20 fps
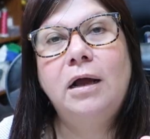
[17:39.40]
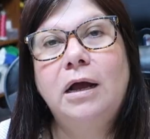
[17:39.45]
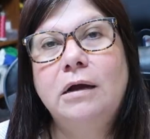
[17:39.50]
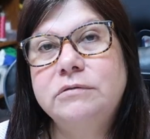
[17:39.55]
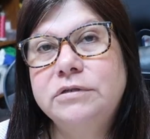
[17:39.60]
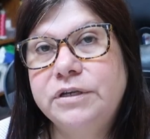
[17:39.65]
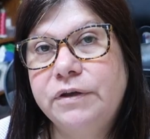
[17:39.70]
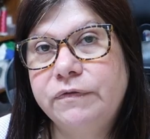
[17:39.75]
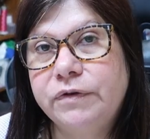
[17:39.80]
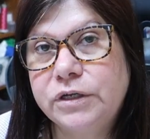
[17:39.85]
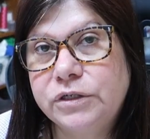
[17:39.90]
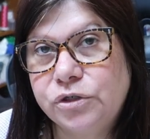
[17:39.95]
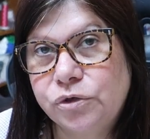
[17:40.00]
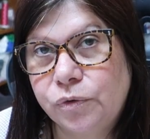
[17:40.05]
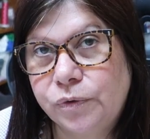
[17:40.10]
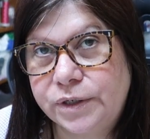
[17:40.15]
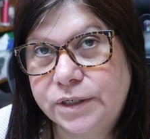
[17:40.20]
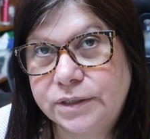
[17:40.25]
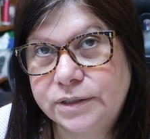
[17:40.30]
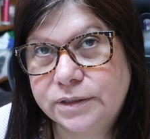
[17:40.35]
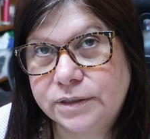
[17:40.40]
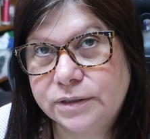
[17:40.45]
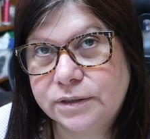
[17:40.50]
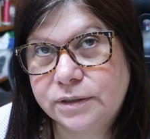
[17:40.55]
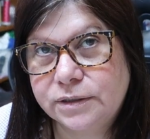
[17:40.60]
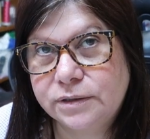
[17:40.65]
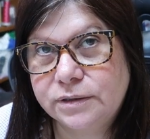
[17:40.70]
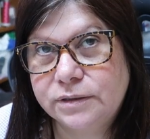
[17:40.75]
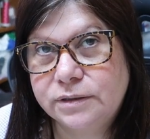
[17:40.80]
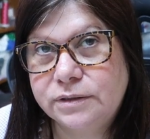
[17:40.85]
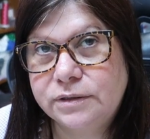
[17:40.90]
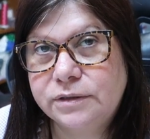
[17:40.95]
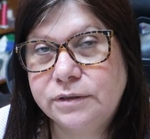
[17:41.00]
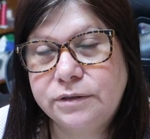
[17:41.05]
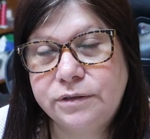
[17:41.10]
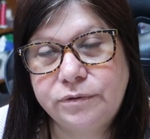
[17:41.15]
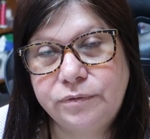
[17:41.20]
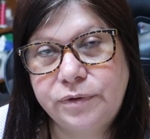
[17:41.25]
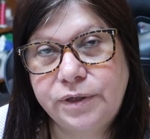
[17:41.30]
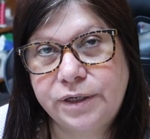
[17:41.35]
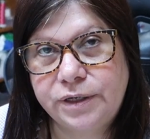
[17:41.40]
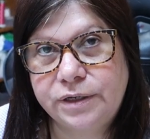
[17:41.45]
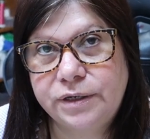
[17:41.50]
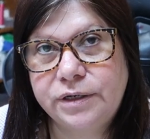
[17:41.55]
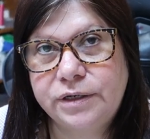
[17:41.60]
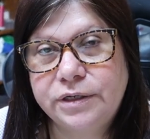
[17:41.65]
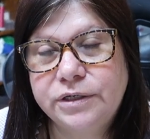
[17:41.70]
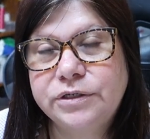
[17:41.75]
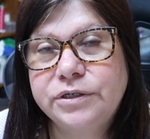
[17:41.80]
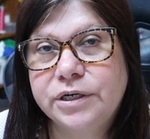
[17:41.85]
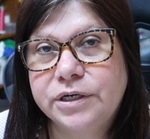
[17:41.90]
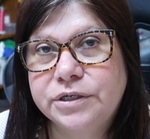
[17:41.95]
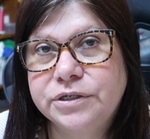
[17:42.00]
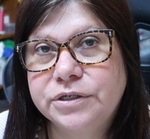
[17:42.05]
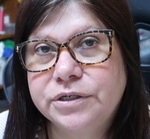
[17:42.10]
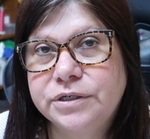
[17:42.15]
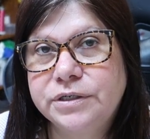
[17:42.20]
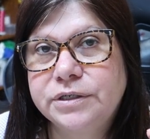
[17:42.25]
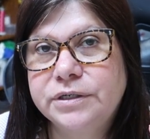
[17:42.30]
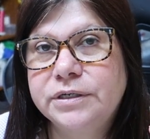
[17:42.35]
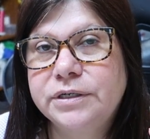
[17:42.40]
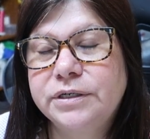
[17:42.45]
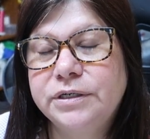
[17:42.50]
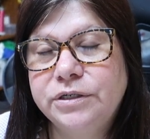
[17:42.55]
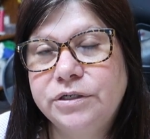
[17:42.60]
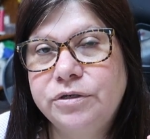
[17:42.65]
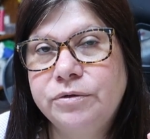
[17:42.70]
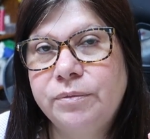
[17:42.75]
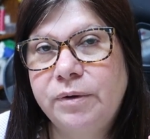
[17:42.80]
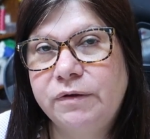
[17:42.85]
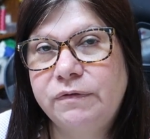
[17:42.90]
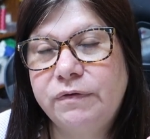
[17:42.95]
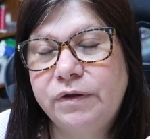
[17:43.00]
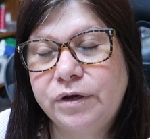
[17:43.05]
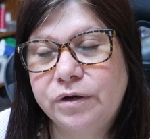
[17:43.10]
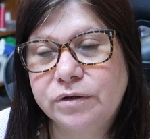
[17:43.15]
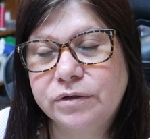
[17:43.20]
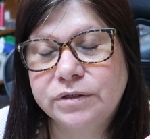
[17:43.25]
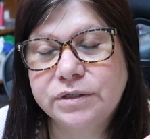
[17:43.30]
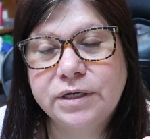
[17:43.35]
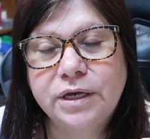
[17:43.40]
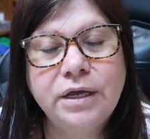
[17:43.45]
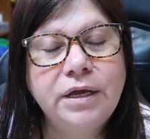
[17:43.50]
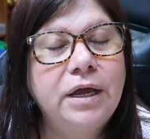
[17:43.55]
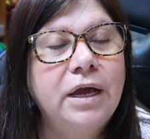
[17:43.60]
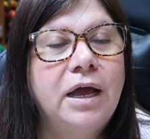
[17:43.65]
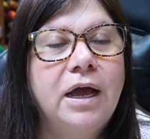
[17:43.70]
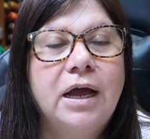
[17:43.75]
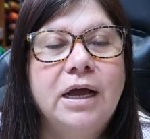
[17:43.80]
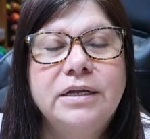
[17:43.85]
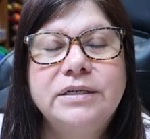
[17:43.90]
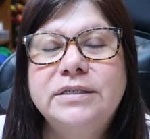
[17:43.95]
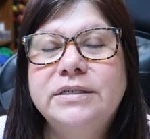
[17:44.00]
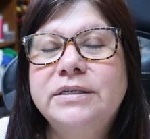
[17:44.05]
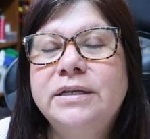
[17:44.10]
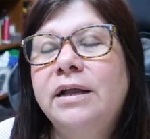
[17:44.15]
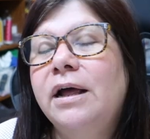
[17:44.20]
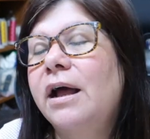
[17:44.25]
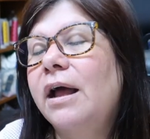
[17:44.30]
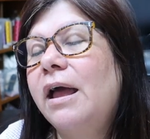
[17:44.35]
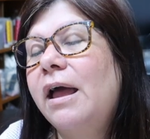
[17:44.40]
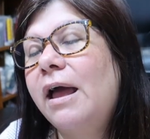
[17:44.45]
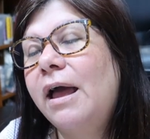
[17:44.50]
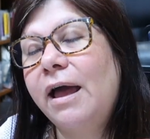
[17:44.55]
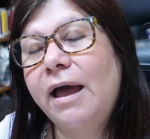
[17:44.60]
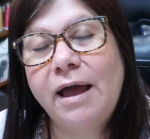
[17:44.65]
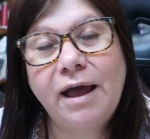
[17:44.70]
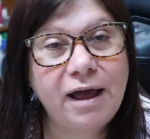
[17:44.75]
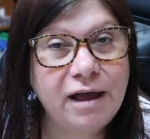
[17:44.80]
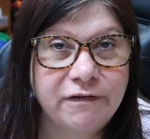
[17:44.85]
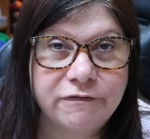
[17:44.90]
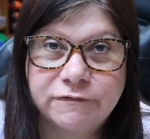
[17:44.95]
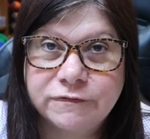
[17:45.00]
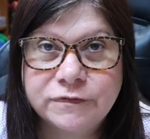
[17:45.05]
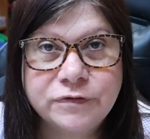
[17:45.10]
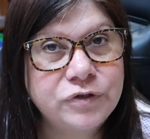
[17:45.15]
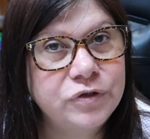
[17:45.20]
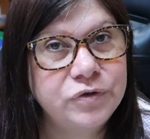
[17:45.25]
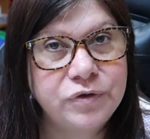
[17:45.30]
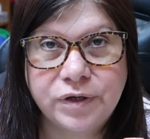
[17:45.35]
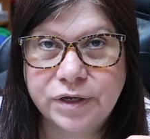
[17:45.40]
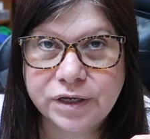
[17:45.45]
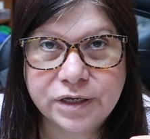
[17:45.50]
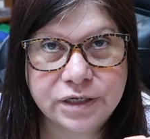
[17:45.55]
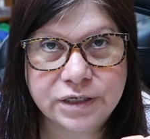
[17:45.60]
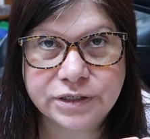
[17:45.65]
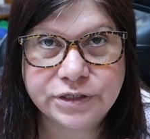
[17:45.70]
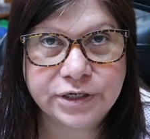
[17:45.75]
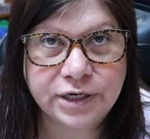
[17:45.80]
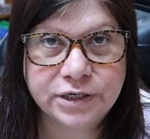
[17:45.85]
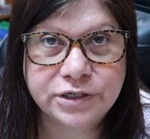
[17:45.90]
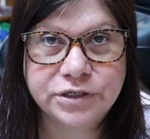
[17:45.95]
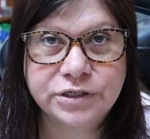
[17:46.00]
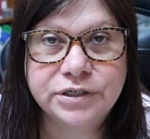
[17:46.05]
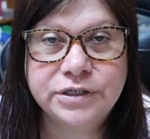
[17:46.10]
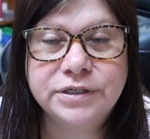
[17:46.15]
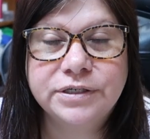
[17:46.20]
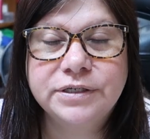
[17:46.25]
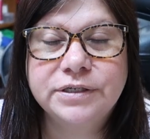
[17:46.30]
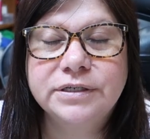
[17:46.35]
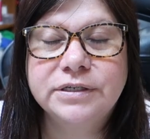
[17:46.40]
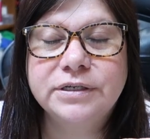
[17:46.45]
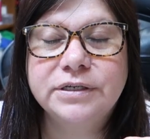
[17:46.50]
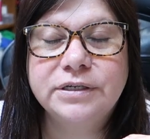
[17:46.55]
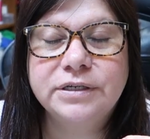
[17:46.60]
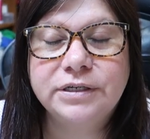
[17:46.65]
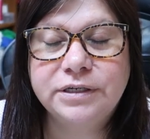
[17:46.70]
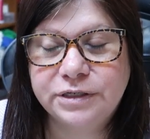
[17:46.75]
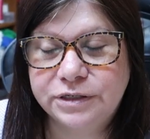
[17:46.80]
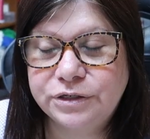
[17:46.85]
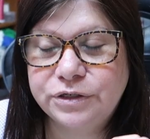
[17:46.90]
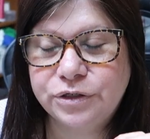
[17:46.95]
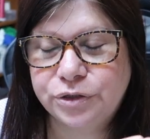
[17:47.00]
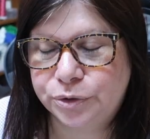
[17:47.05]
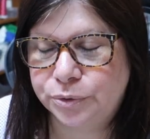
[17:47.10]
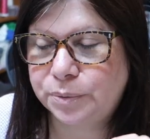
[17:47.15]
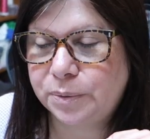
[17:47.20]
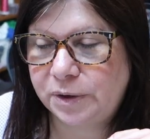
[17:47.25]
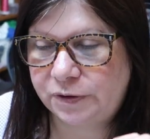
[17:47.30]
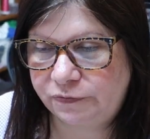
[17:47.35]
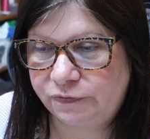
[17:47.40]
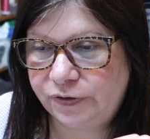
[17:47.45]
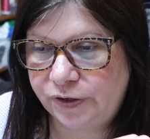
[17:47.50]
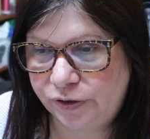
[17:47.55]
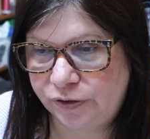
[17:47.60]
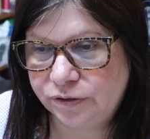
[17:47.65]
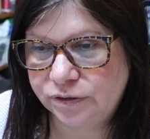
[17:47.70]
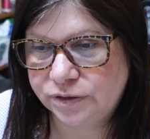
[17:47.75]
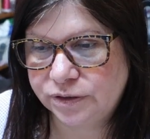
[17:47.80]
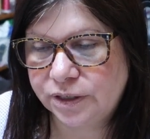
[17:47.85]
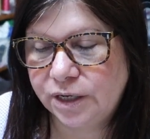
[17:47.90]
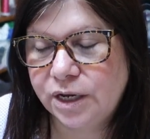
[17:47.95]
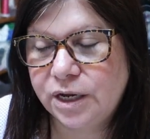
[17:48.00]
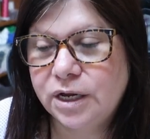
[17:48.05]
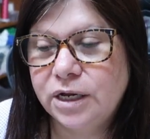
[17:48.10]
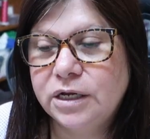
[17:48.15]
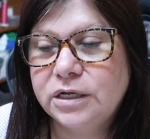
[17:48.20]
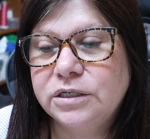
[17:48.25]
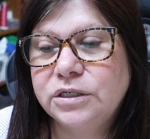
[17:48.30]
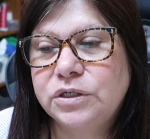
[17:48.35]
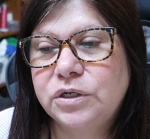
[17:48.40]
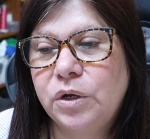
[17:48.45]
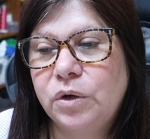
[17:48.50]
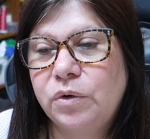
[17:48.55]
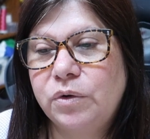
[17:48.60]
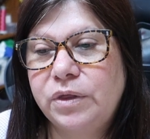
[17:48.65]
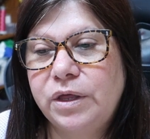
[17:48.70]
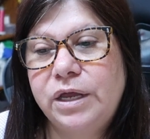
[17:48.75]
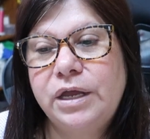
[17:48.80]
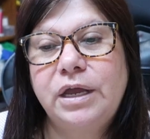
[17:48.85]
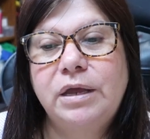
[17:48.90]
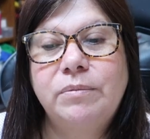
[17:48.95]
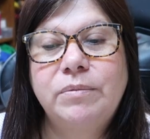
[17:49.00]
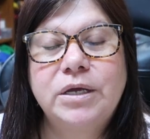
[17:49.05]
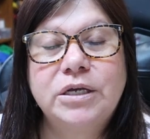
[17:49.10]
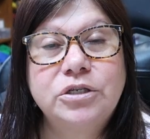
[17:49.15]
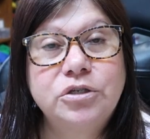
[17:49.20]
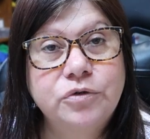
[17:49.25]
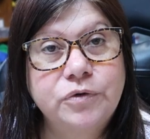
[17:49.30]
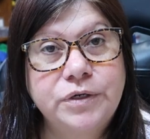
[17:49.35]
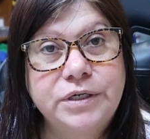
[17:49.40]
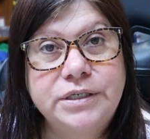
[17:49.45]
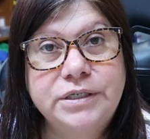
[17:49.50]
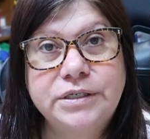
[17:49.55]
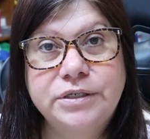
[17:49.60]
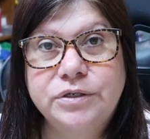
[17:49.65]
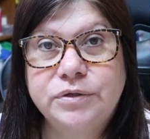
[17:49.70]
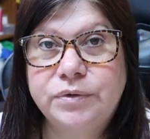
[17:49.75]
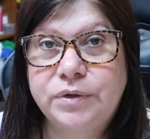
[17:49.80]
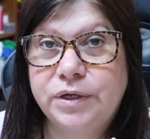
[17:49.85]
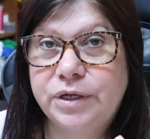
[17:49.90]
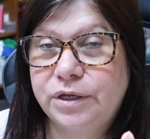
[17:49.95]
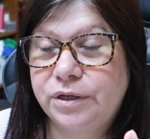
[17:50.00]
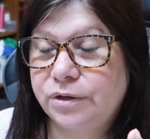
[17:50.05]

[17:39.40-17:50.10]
I was given a choice to get injections into my fingers. I did not have to get injections into my fingers. So they gave me a choice to